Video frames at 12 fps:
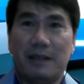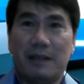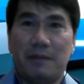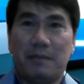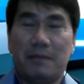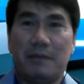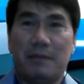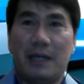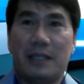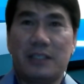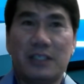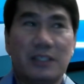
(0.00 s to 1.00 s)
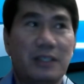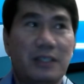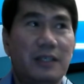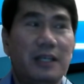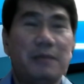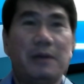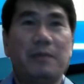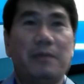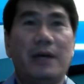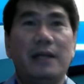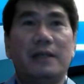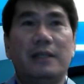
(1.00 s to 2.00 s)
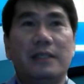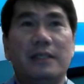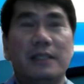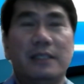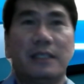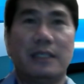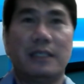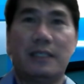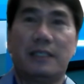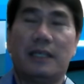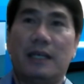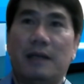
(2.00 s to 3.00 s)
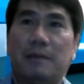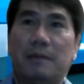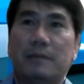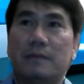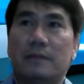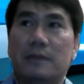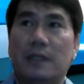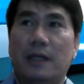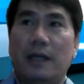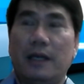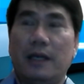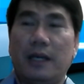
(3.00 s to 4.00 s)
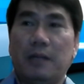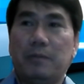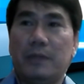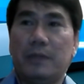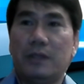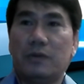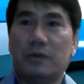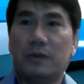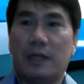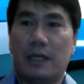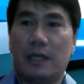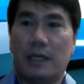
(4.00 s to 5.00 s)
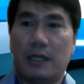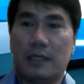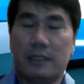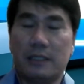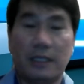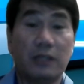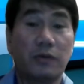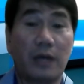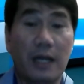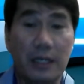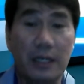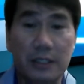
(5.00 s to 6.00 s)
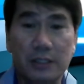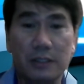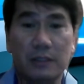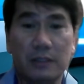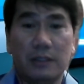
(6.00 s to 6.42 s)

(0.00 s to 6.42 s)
my sister and my brothers is helped me to send to college,